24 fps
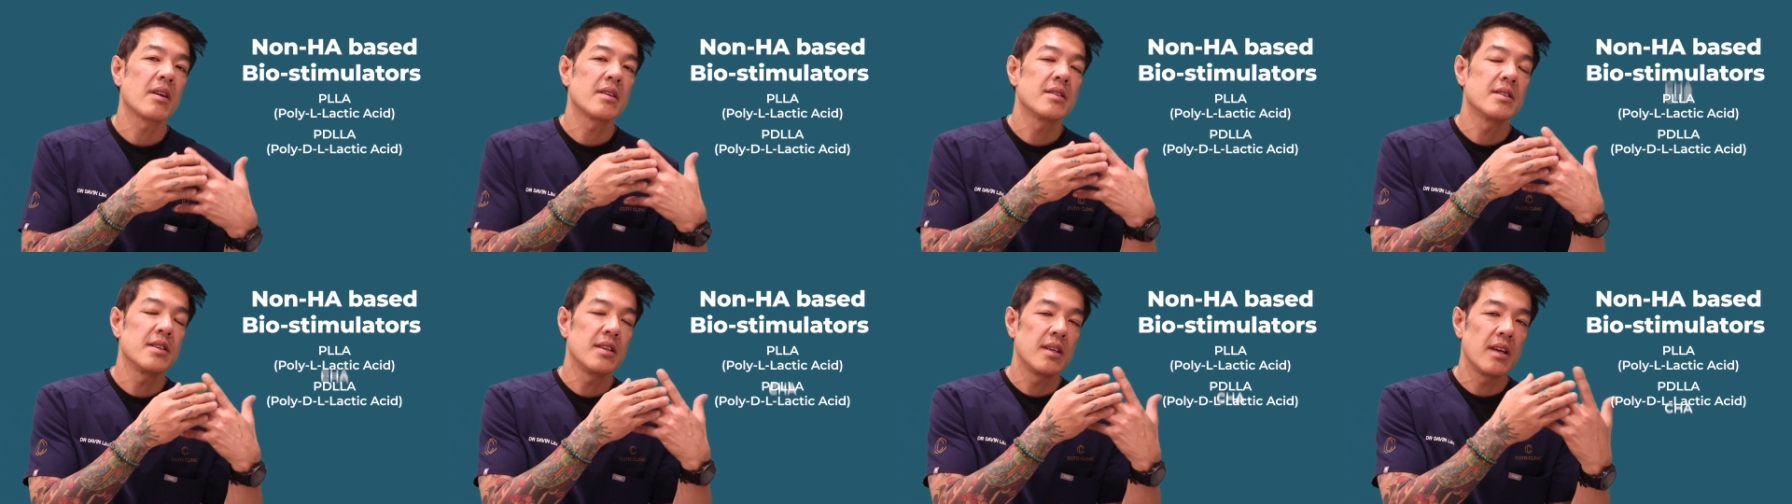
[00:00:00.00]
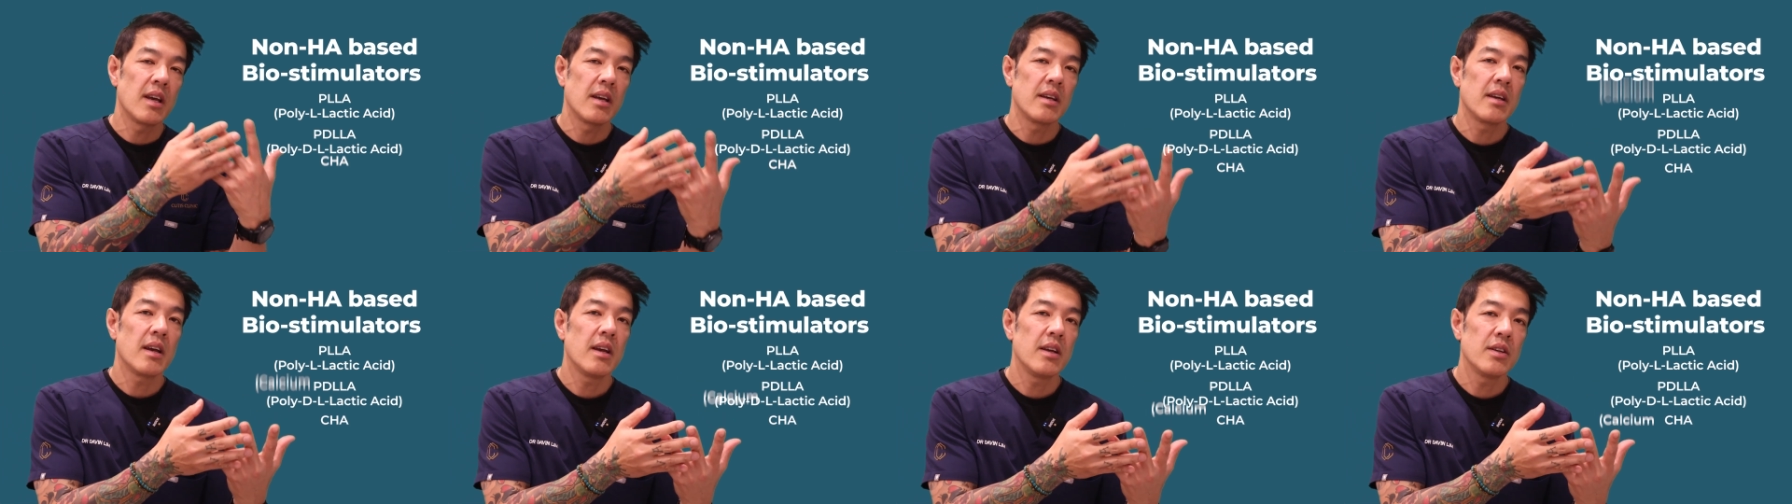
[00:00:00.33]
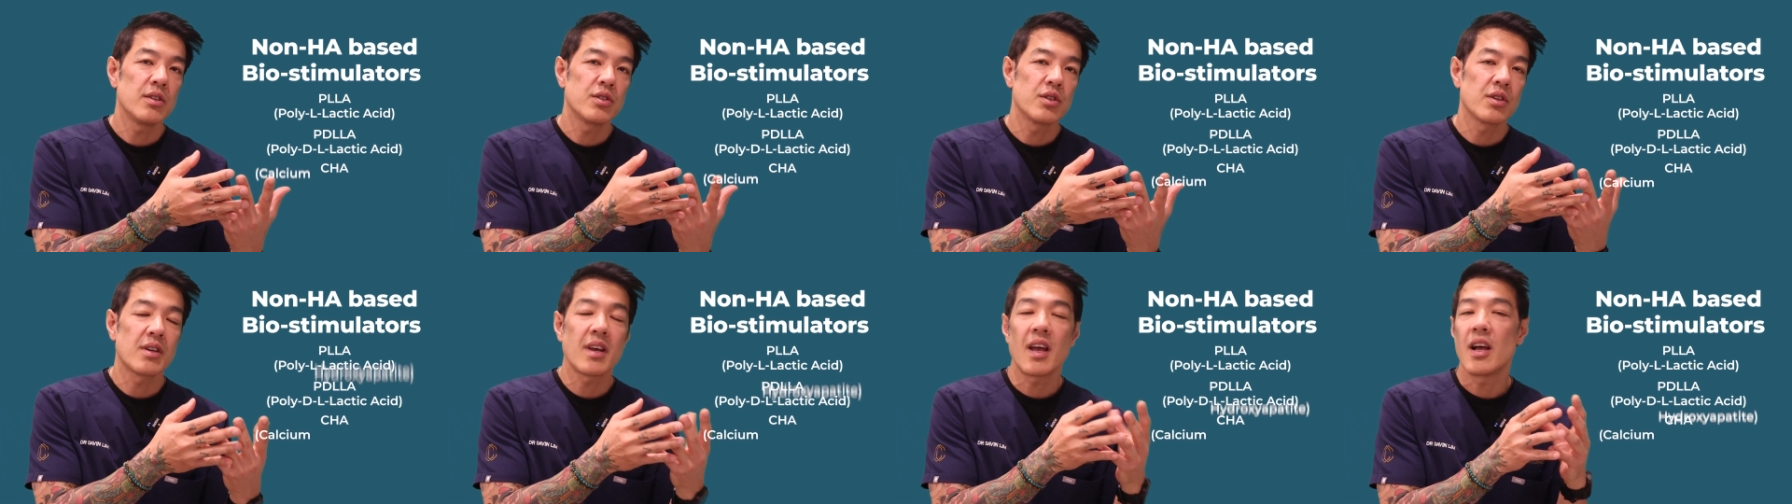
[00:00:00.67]

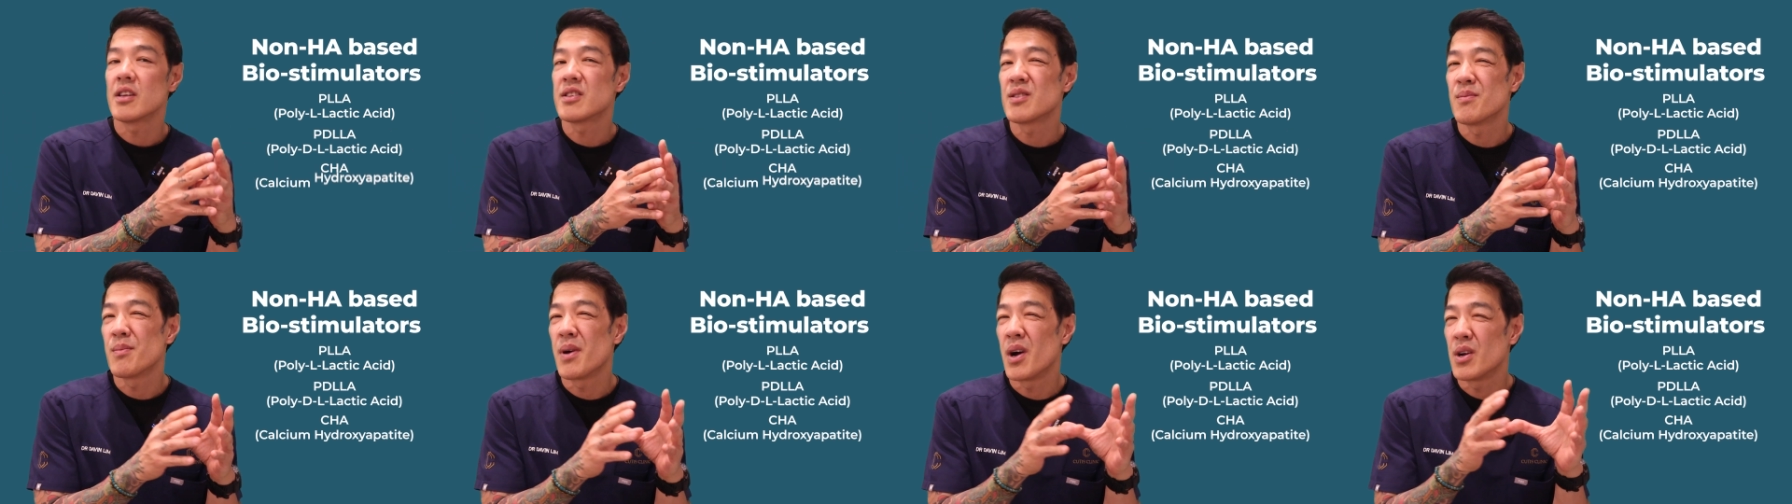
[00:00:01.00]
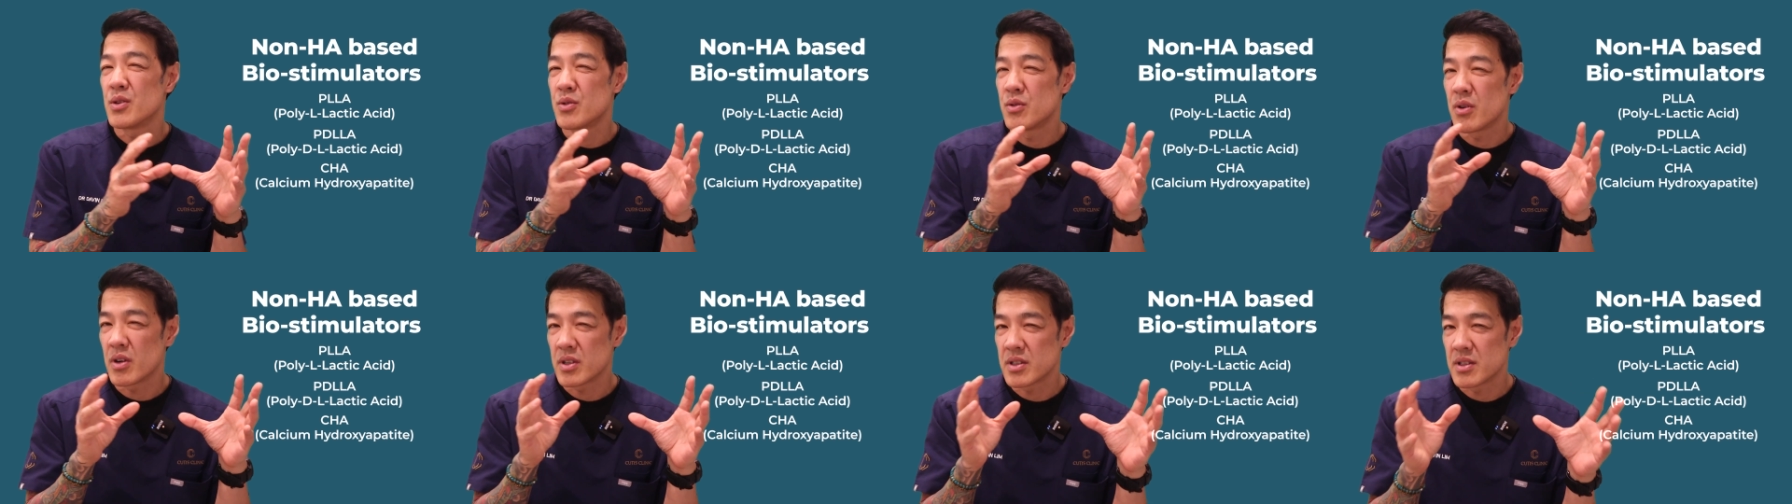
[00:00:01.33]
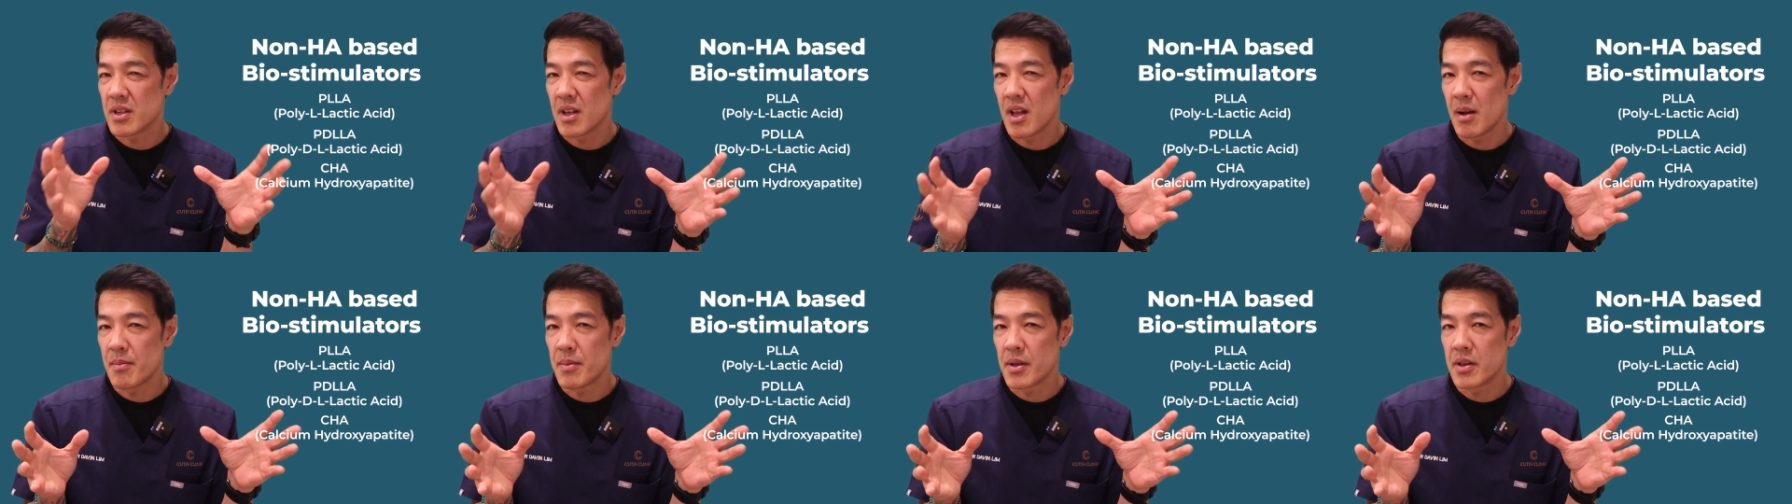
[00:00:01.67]
CAH or calcium
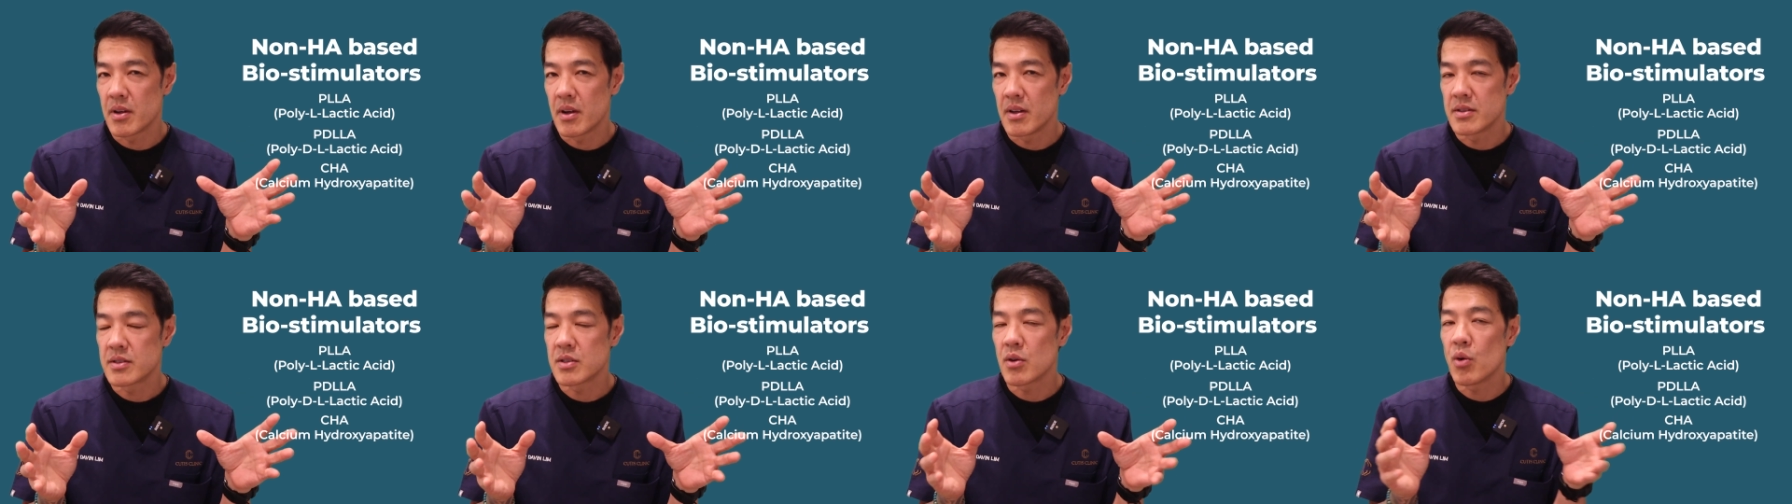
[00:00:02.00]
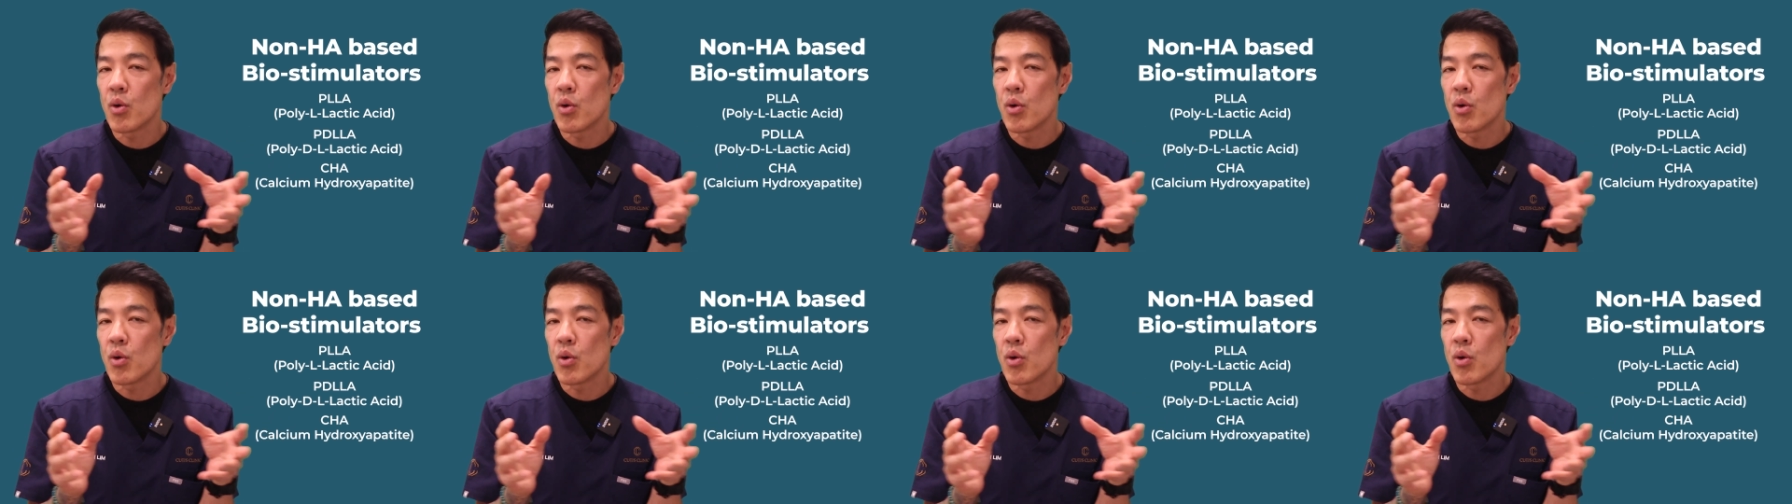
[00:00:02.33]
hydroxylapatite.